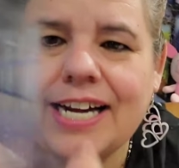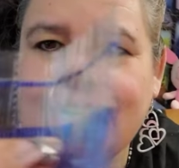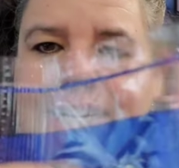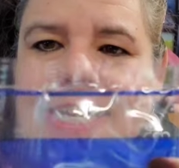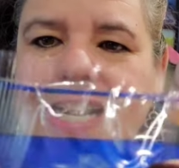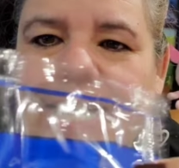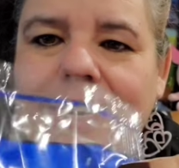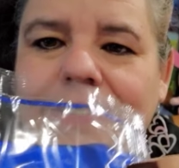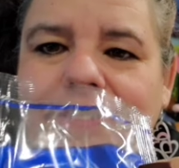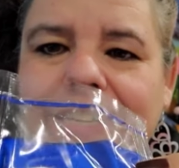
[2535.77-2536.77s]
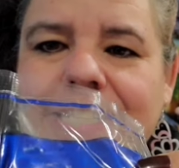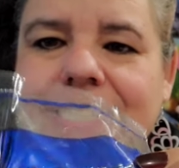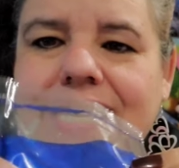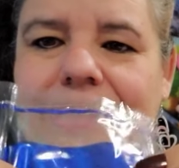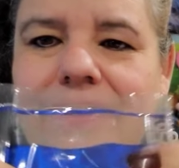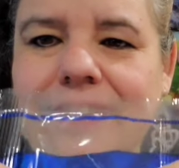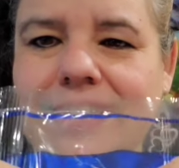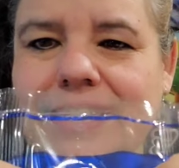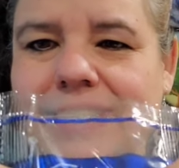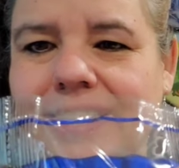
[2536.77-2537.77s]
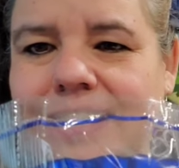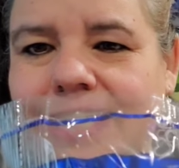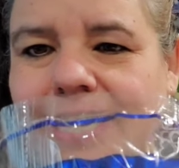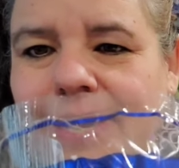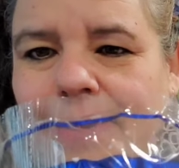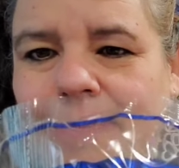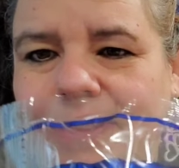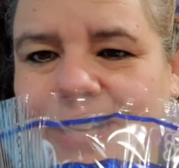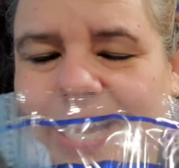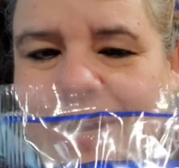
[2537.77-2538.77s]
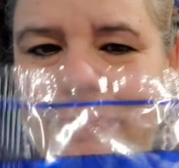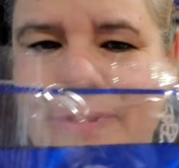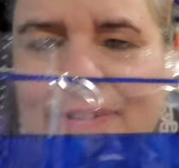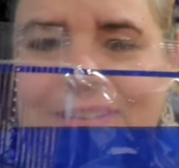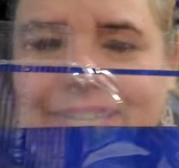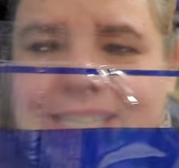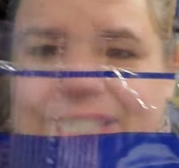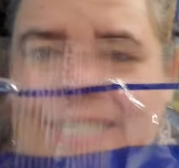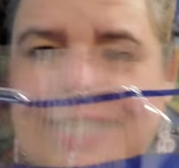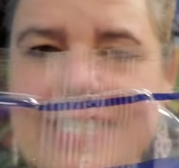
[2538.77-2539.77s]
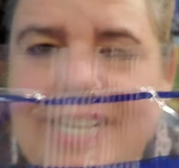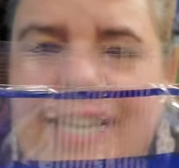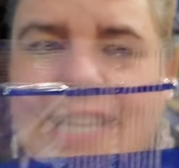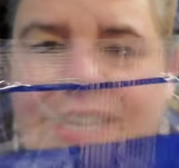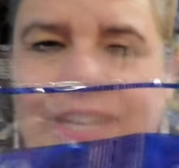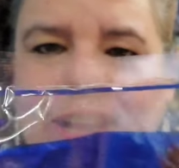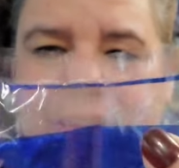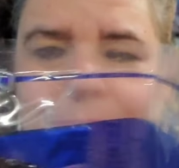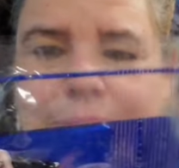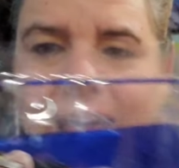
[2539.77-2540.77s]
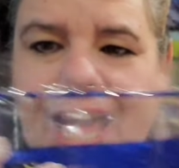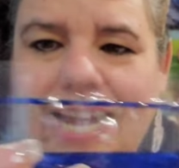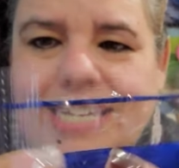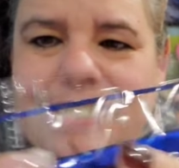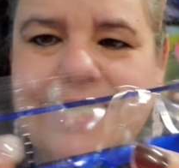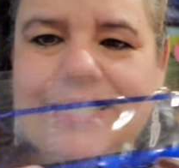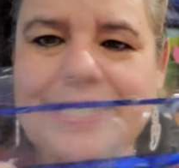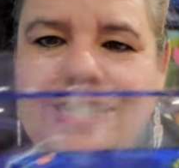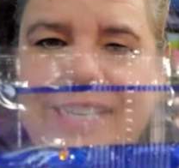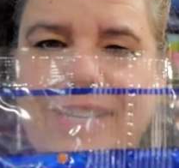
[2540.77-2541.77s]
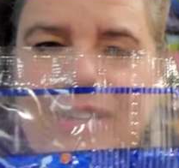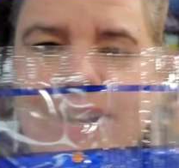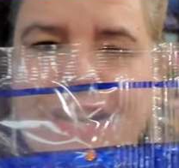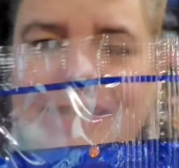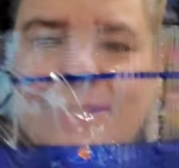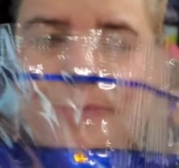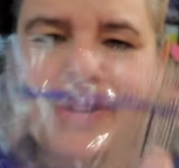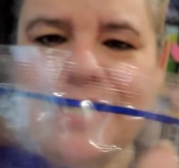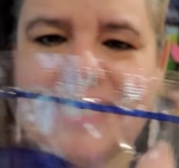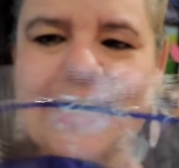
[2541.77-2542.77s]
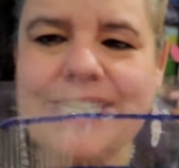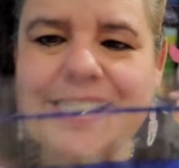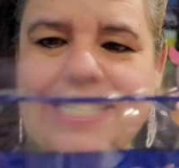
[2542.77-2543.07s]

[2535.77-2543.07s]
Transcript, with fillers: I don't know if you can see those. But they're like a bluish and then you got your black you got some oranges